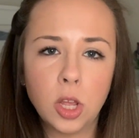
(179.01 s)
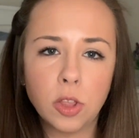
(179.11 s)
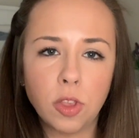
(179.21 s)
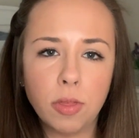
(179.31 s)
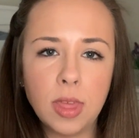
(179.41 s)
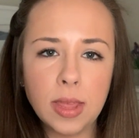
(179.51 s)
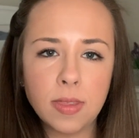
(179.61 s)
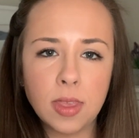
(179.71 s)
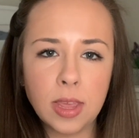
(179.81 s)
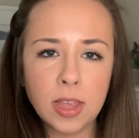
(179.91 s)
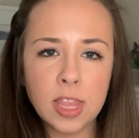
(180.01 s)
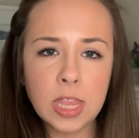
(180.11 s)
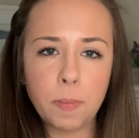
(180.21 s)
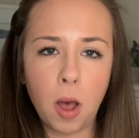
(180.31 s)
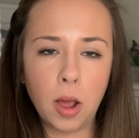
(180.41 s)
So this is
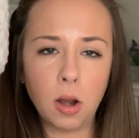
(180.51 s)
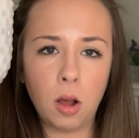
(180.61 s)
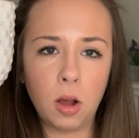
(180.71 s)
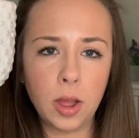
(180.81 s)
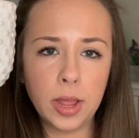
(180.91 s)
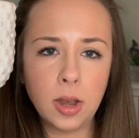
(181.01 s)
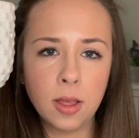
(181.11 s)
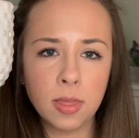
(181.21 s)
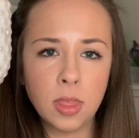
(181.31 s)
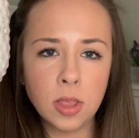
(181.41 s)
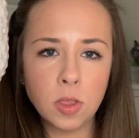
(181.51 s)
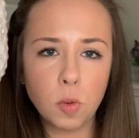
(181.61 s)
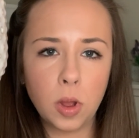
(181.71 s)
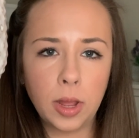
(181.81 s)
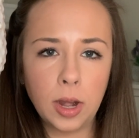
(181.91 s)
Spot On. This
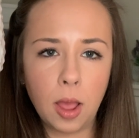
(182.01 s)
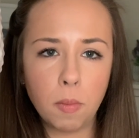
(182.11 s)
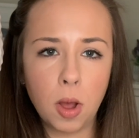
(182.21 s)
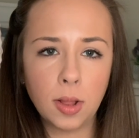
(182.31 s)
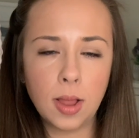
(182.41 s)
one I bought